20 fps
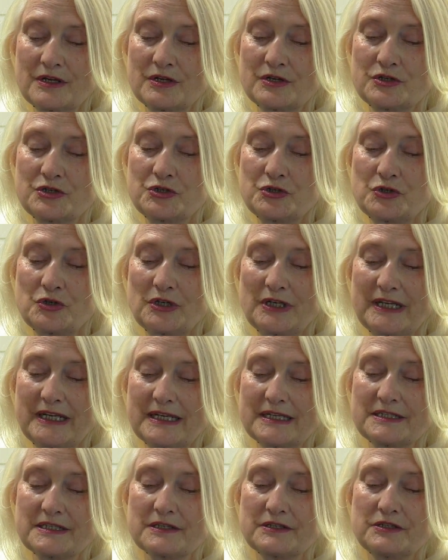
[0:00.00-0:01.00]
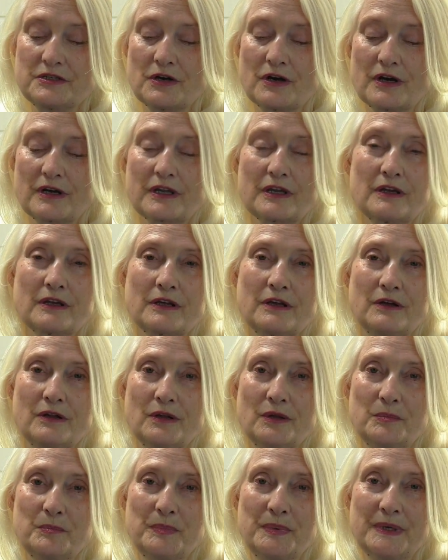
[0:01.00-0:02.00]
Surely it's a dark
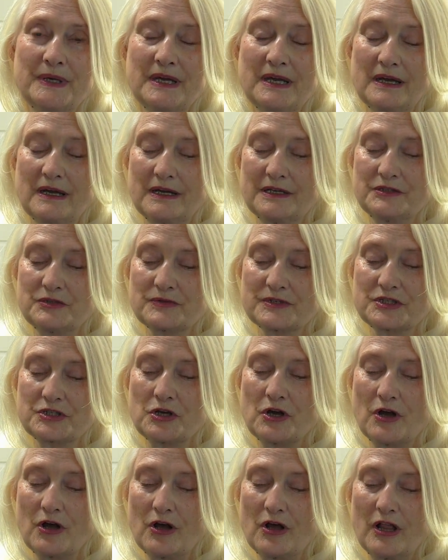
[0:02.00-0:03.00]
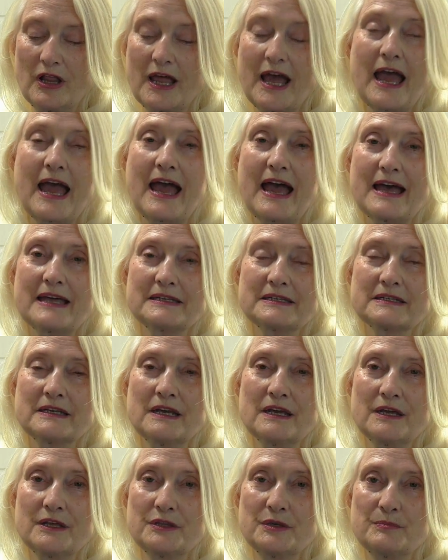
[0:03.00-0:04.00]
gulp under a tall hat
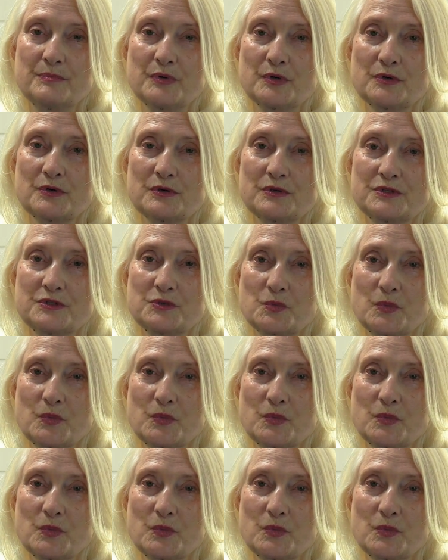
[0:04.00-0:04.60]
the birds